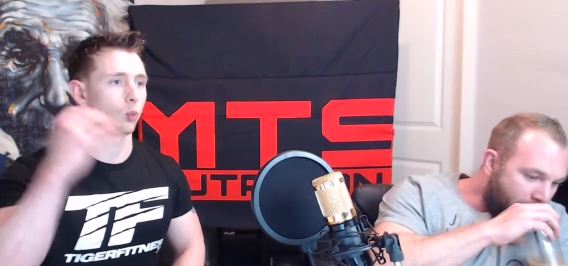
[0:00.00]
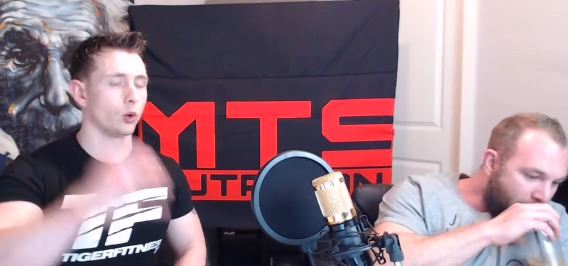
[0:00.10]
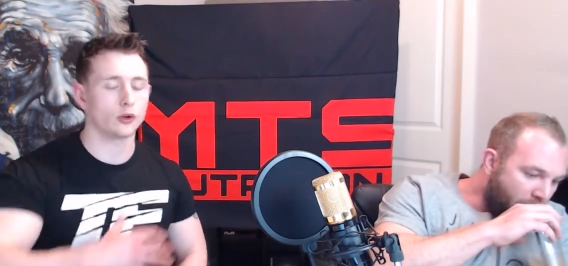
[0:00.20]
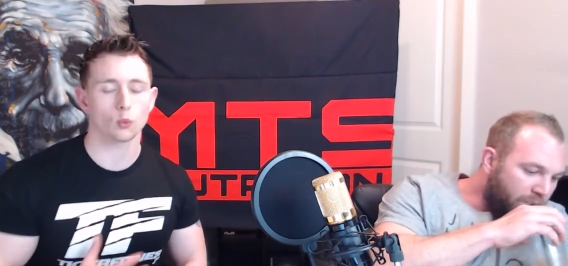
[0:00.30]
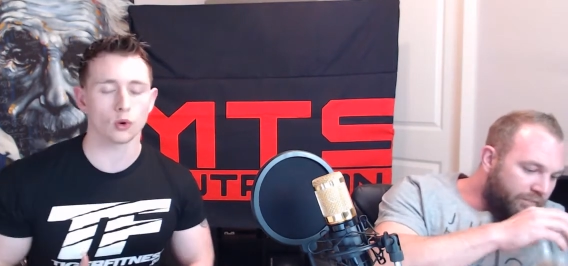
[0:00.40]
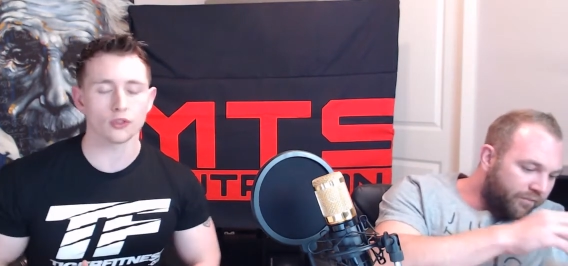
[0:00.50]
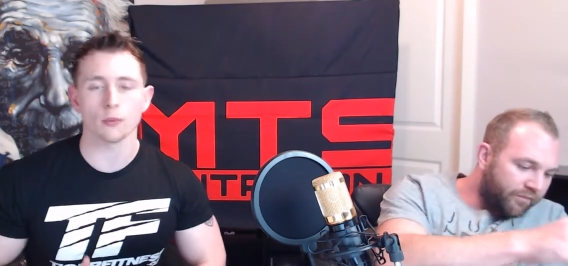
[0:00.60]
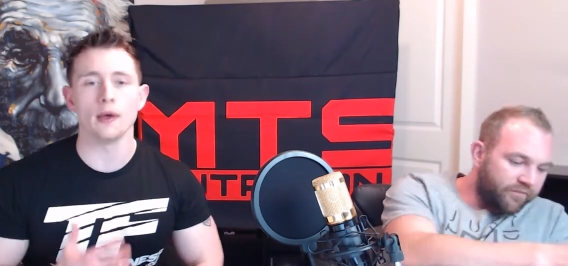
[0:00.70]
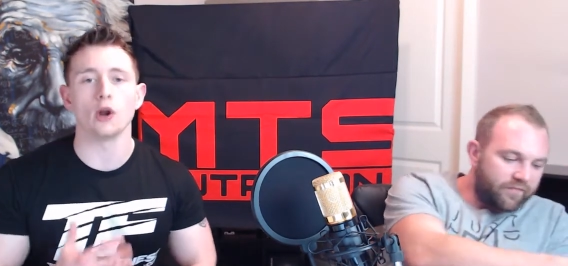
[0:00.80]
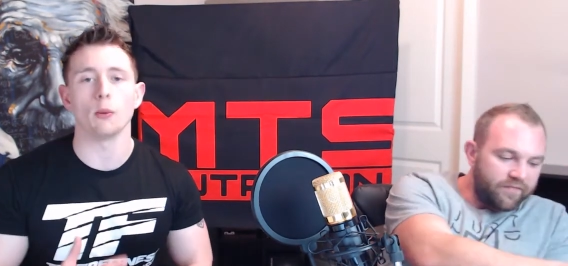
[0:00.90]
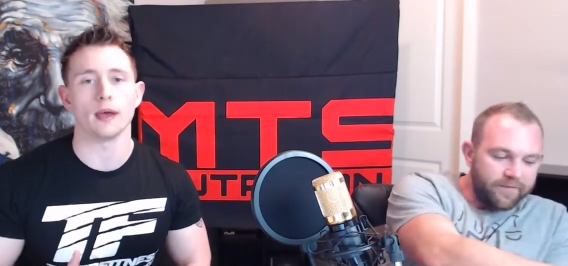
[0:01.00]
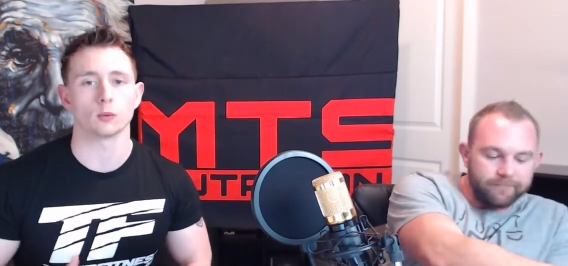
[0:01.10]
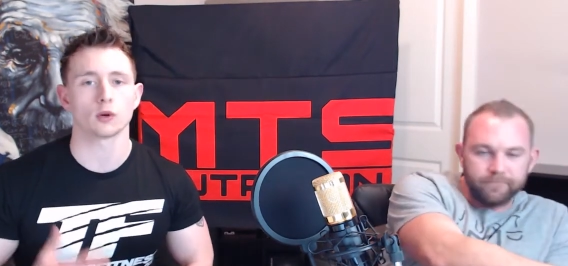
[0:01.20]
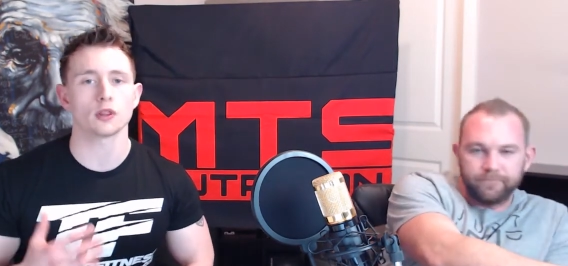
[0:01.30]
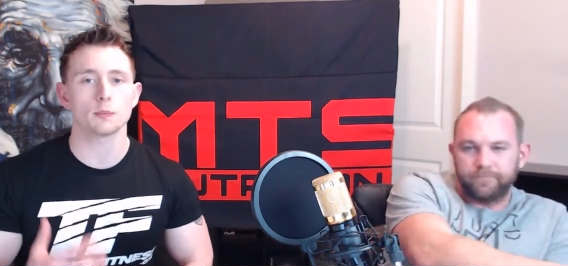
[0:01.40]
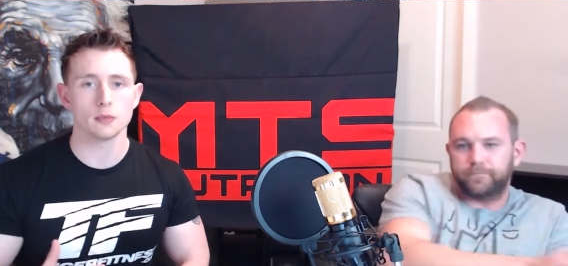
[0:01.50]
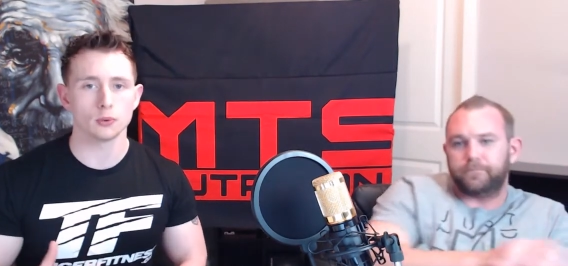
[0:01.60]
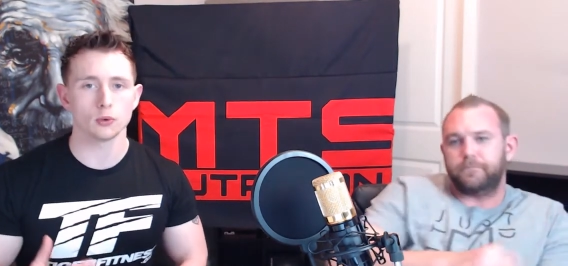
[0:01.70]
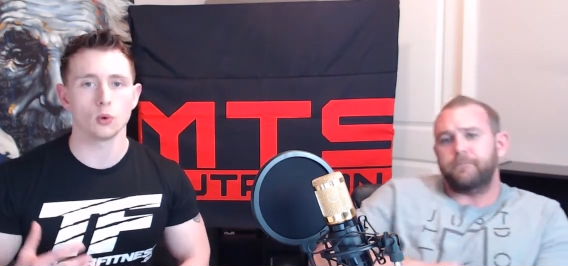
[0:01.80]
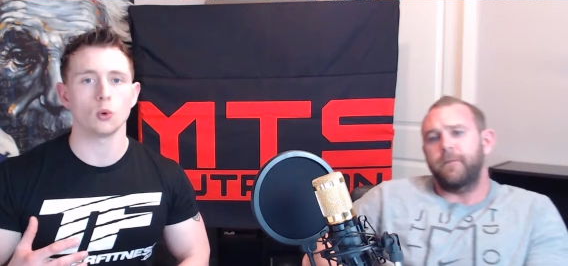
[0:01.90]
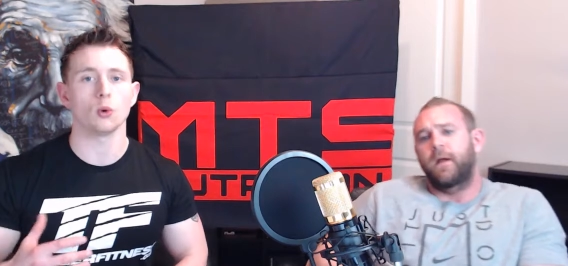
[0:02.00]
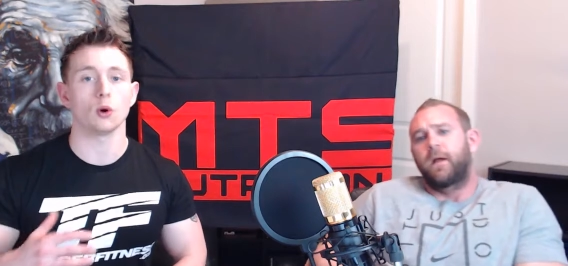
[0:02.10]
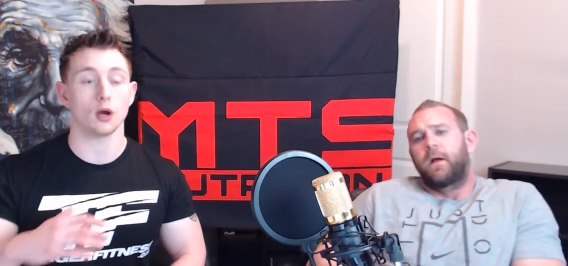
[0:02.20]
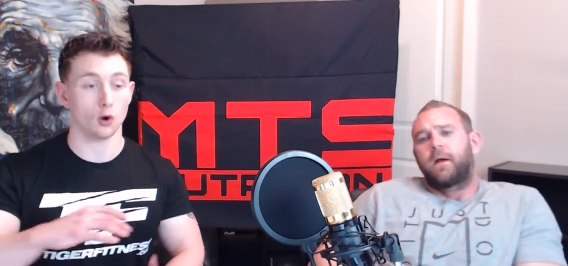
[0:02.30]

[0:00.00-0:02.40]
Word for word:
Speaker 1: we're the, we're the middlemen we're the people who